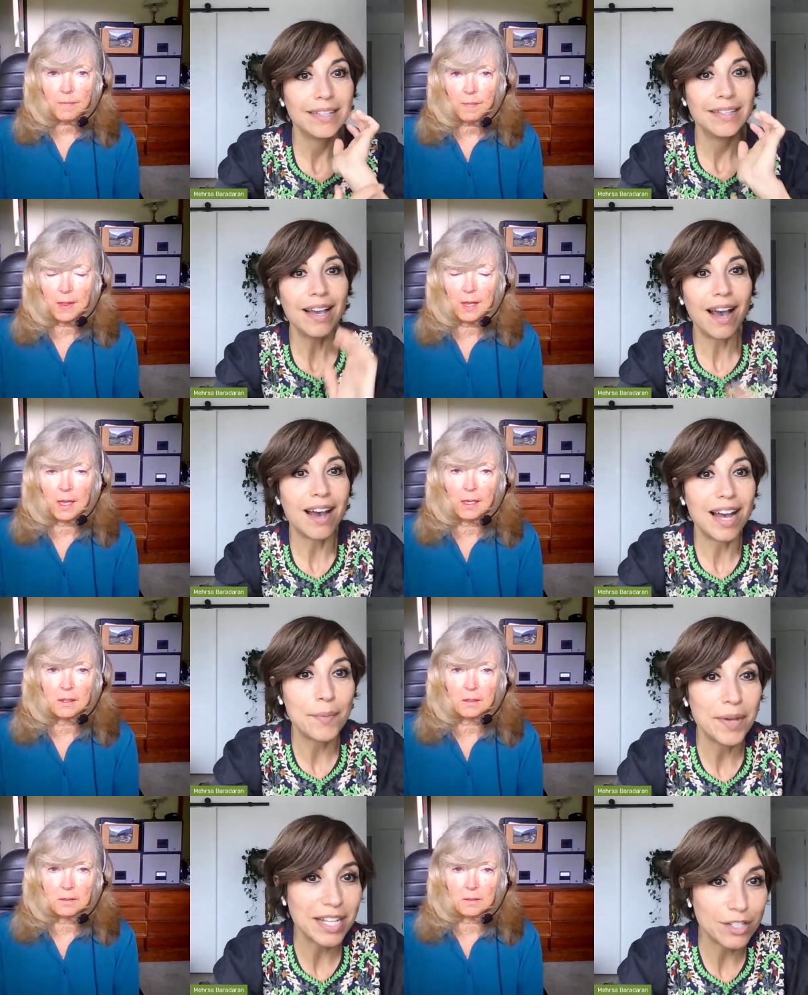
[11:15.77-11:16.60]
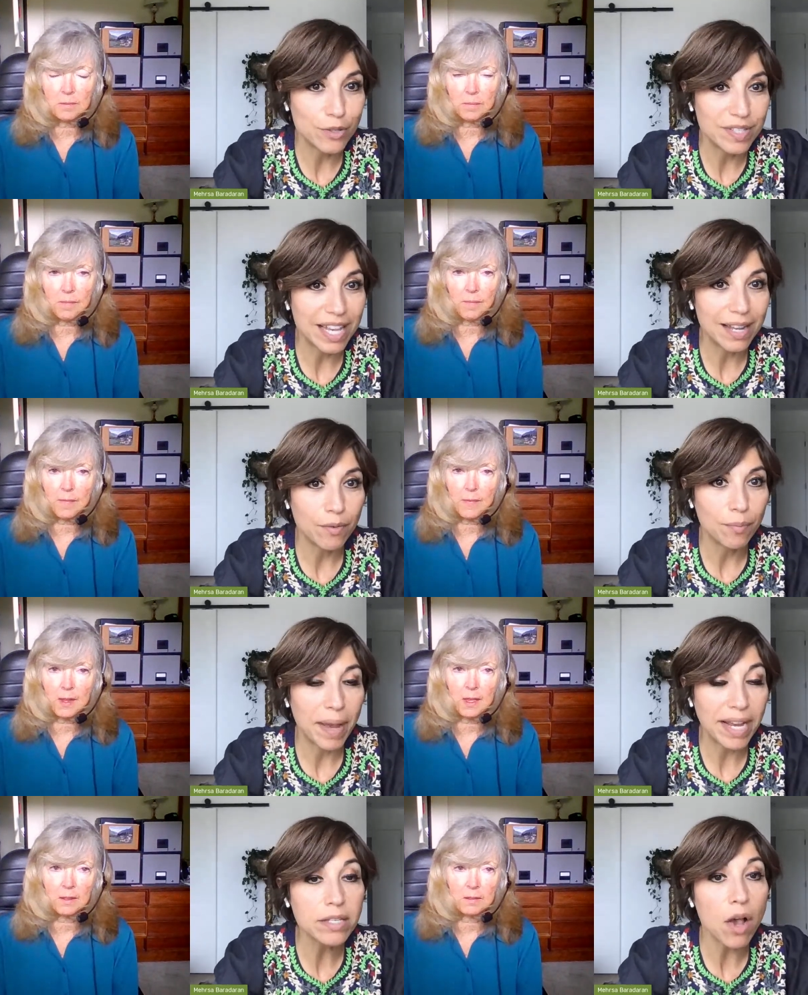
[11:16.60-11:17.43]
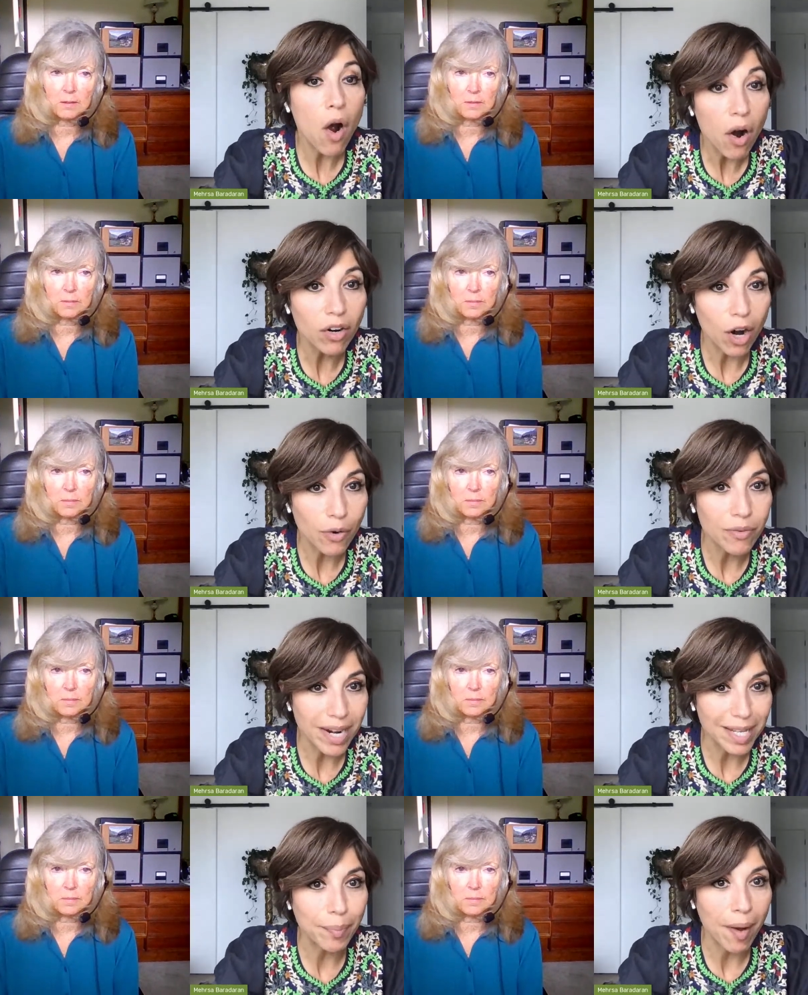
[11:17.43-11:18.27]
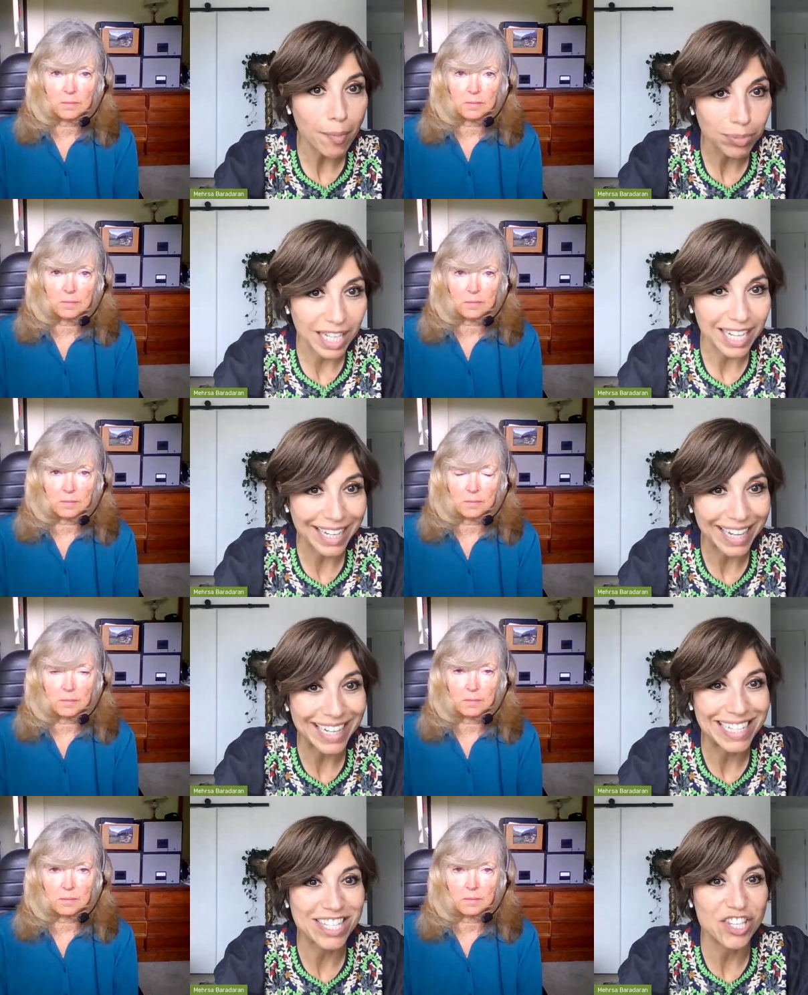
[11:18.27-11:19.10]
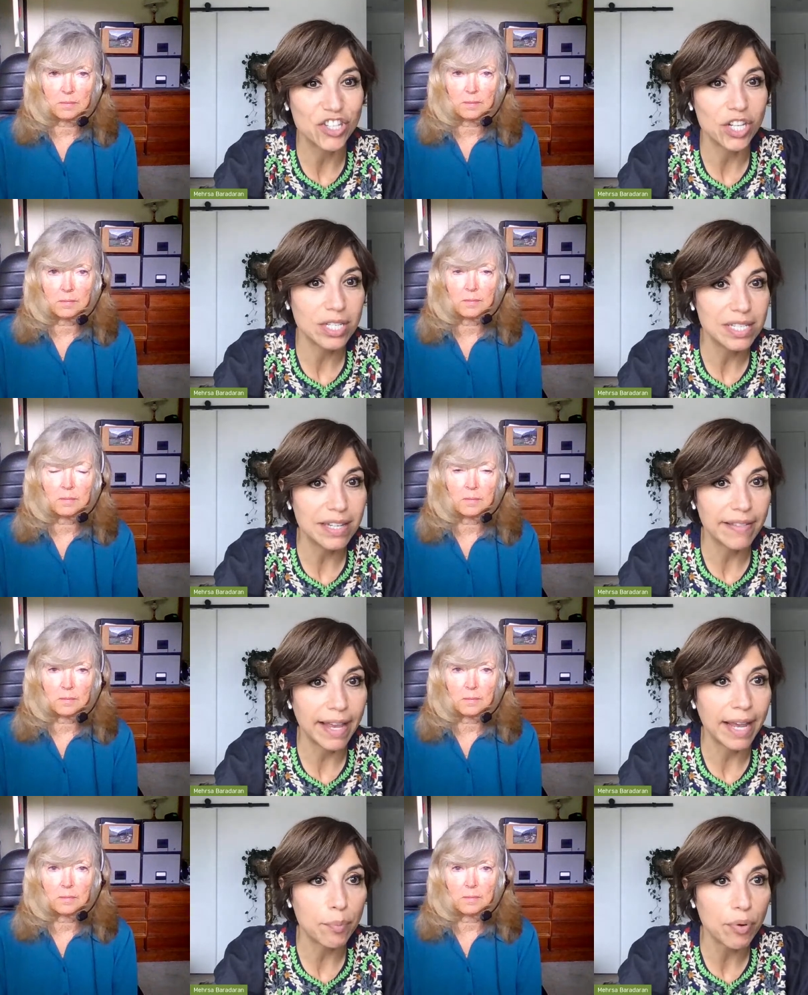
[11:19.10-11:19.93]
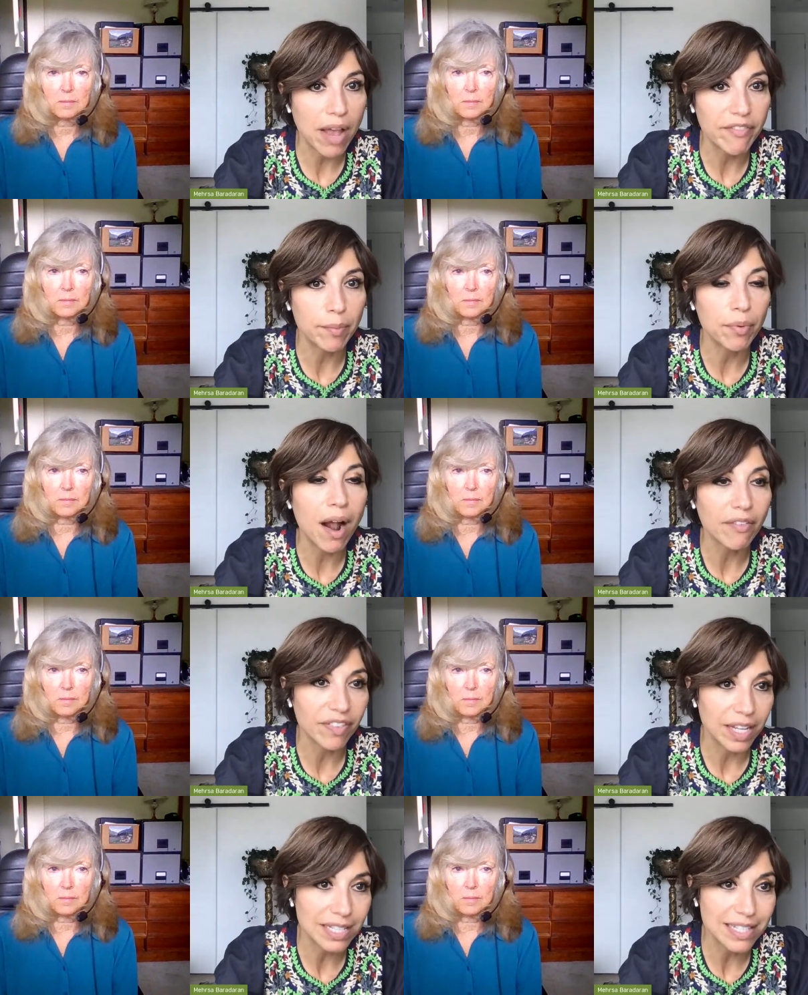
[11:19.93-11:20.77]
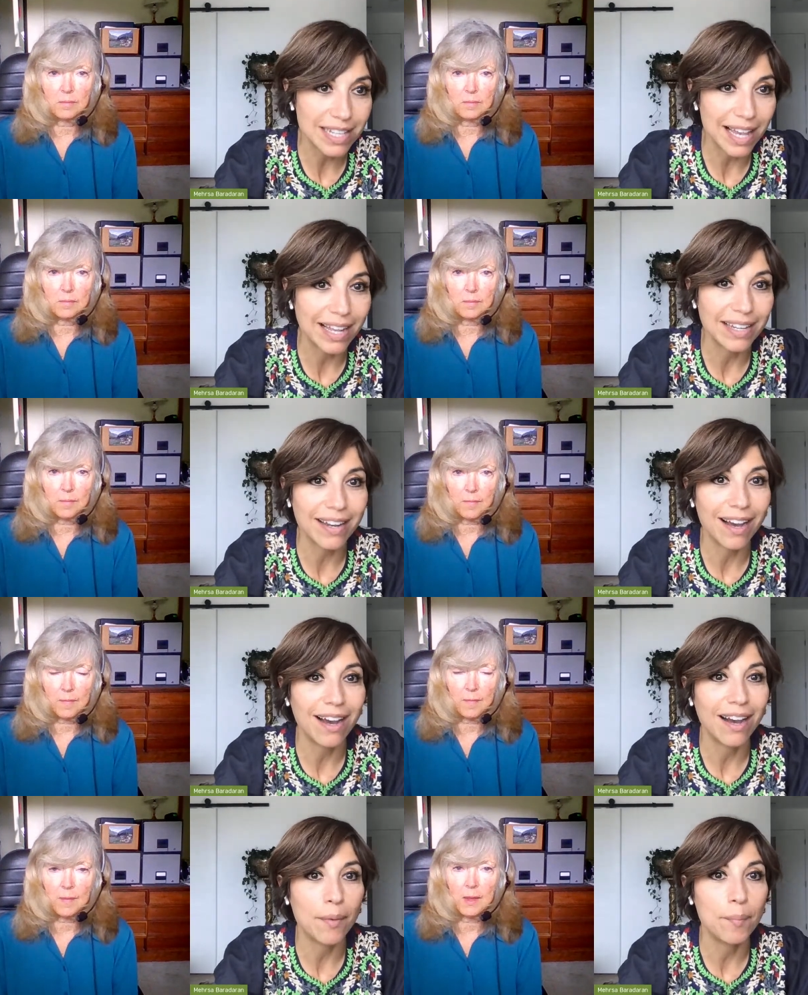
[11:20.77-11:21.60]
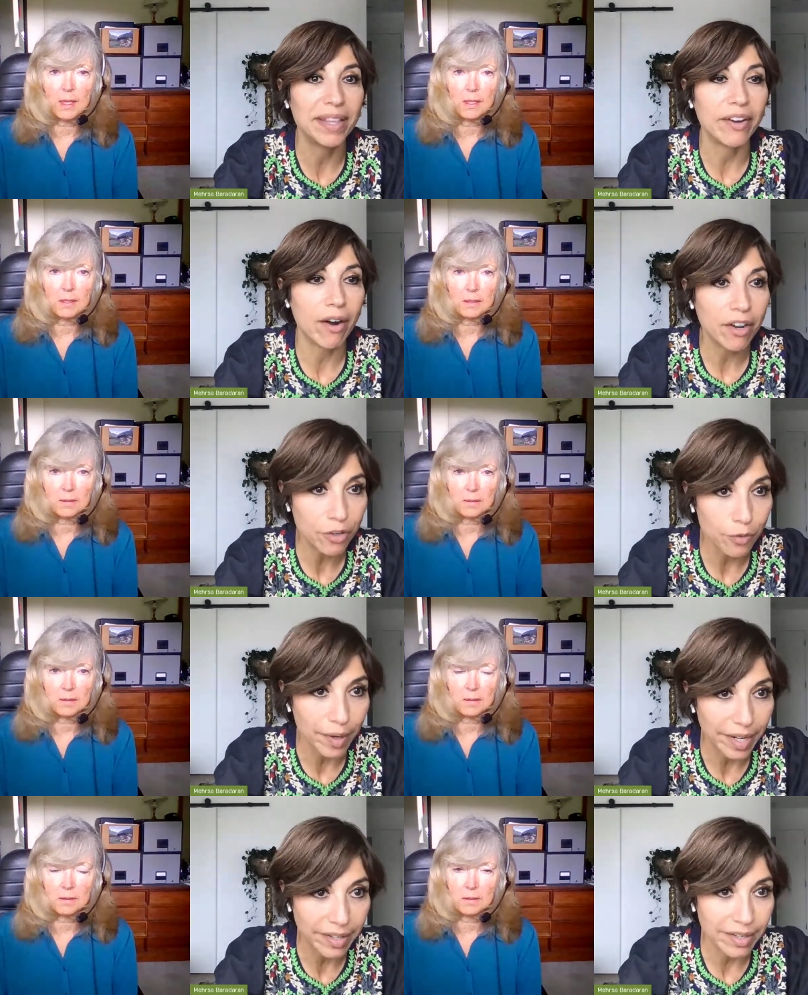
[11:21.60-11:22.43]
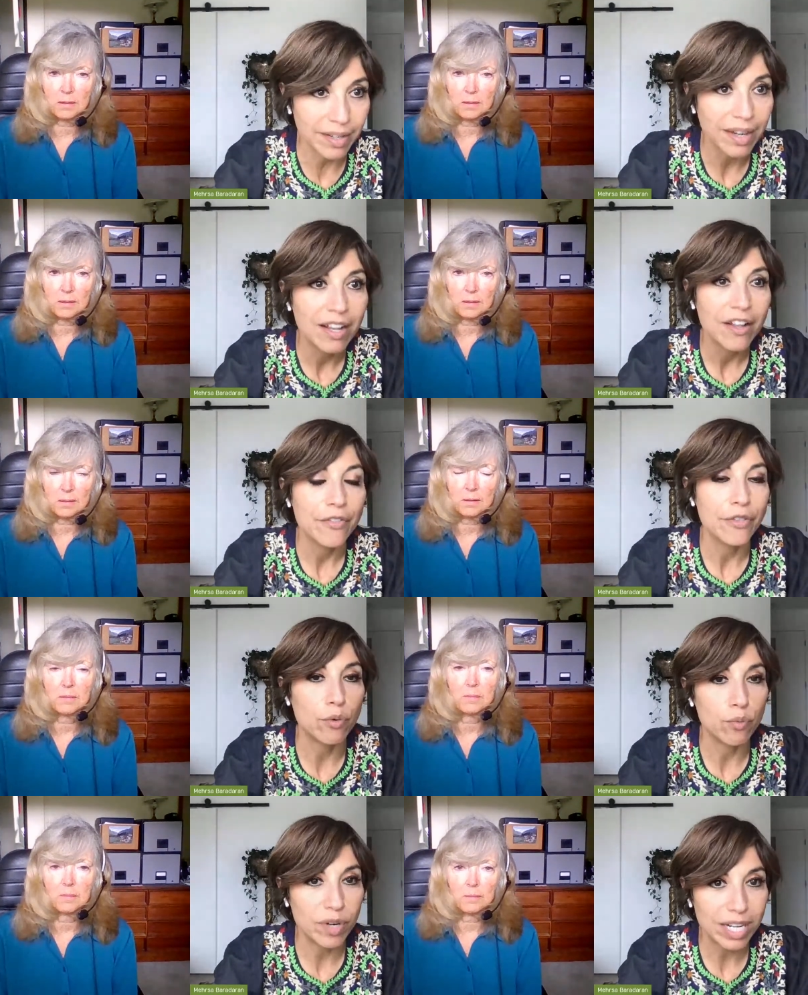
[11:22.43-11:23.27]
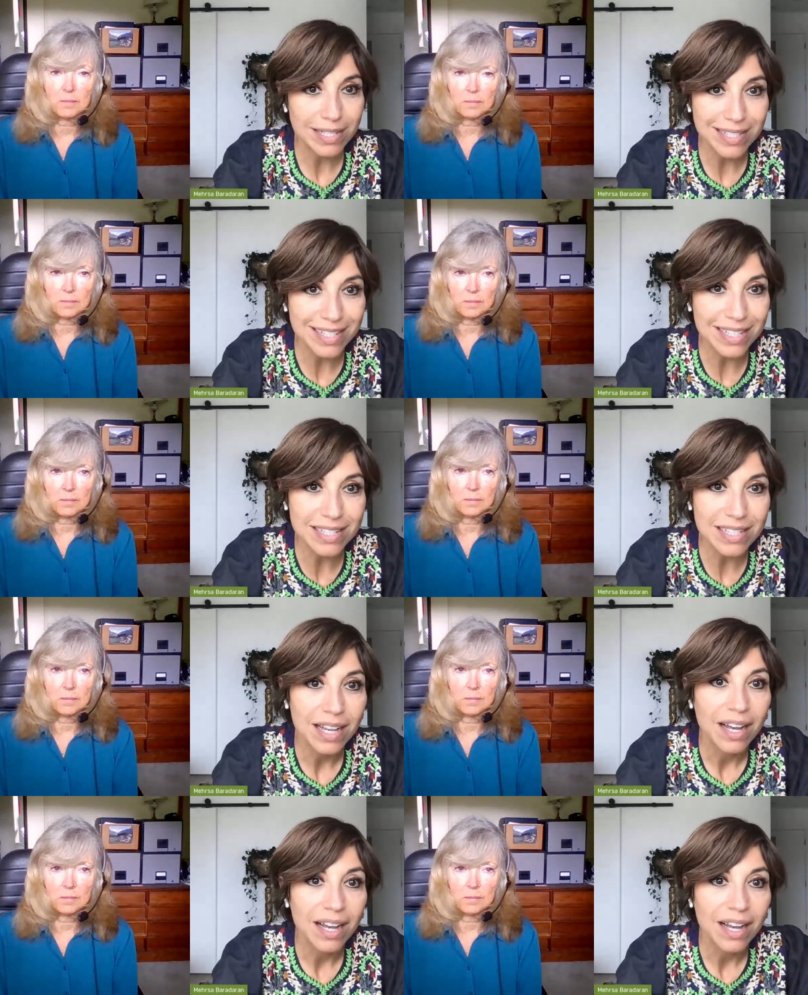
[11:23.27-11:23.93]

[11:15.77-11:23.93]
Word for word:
Speaker 1: Yeah, I mean, as you said, banks are already public. It's just they get private profits, and uh, but they're underwritten. Their risks,